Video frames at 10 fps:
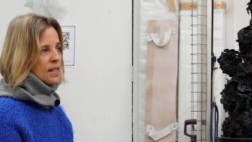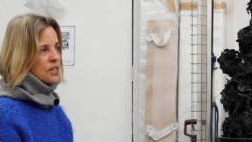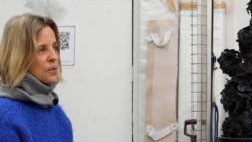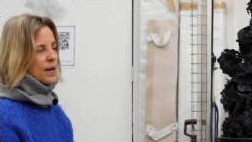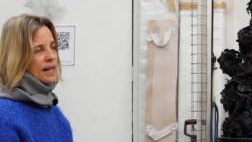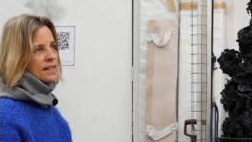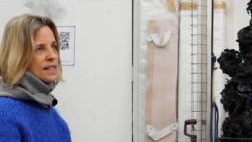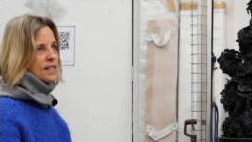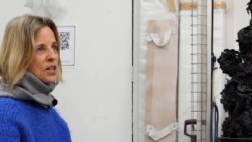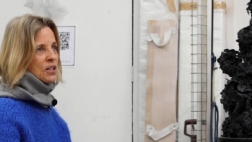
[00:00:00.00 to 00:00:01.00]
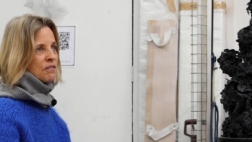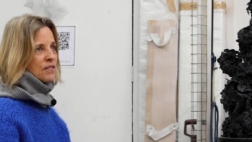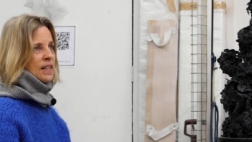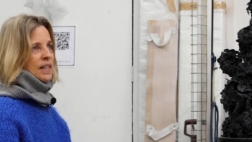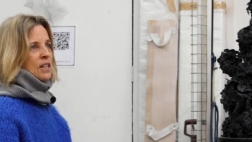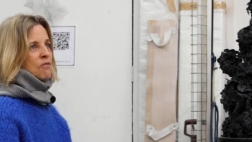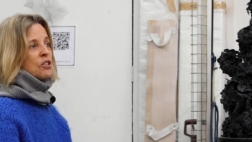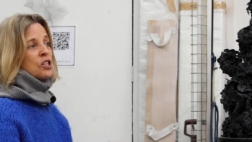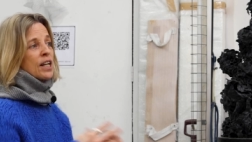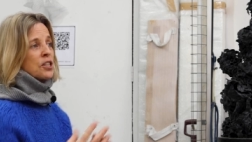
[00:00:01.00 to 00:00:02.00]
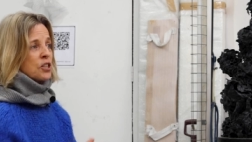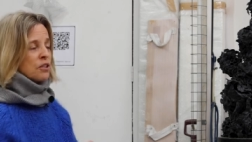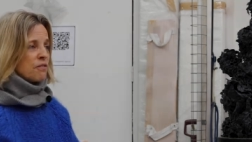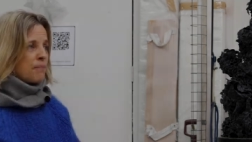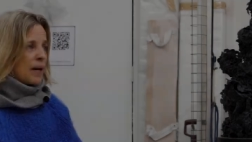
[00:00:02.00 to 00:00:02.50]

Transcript: So so it has this kind of rejection of